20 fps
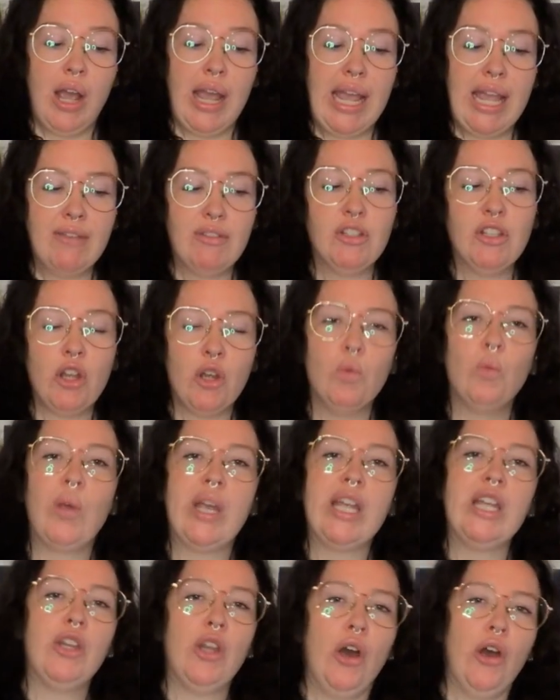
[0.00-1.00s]
even though we
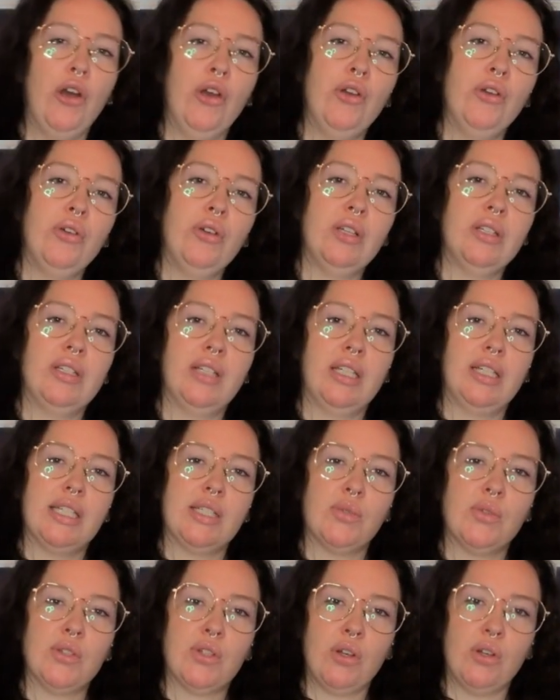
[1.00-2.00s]
know that this
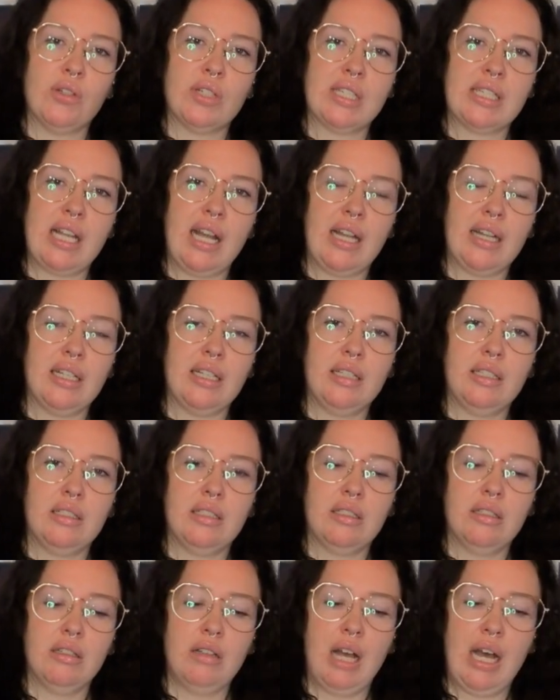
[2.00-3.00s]
was all started
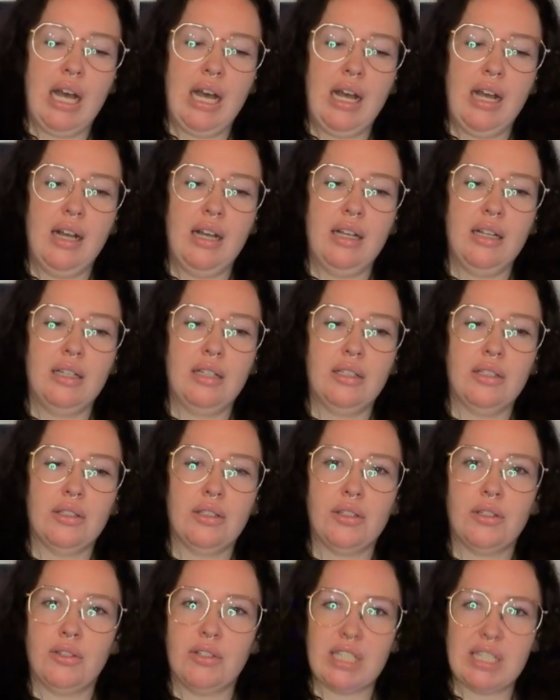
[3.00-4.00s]

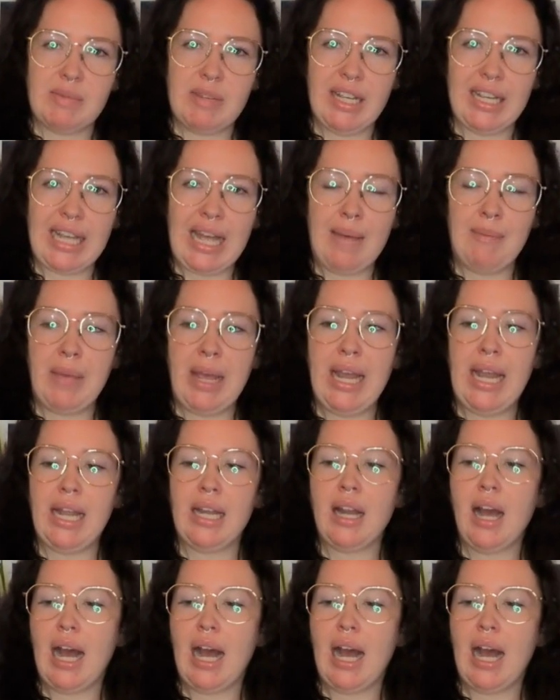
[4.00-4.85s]
through a smear campaign,